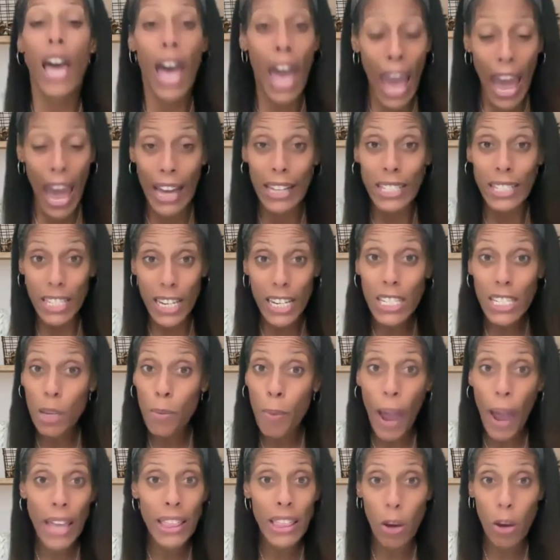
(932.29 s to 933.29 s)

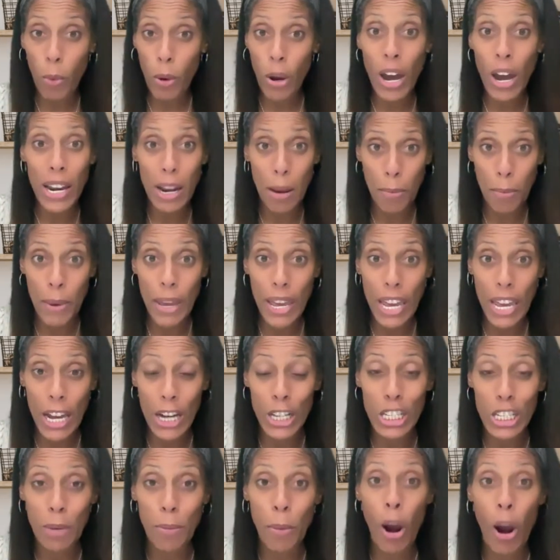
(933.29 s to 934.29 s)
anticipate that we're going to be here
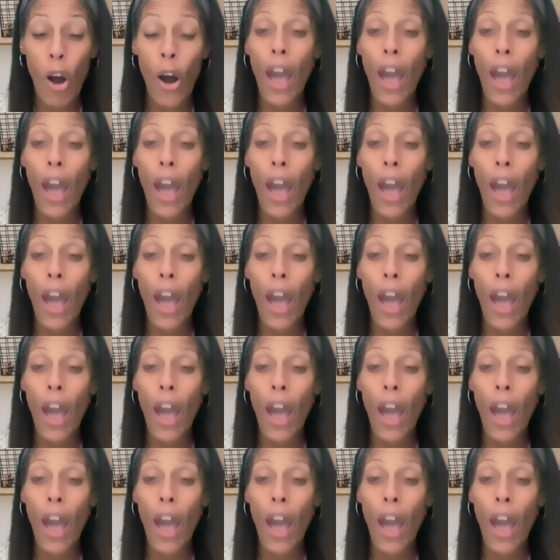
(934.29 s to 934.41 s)
tomorrow,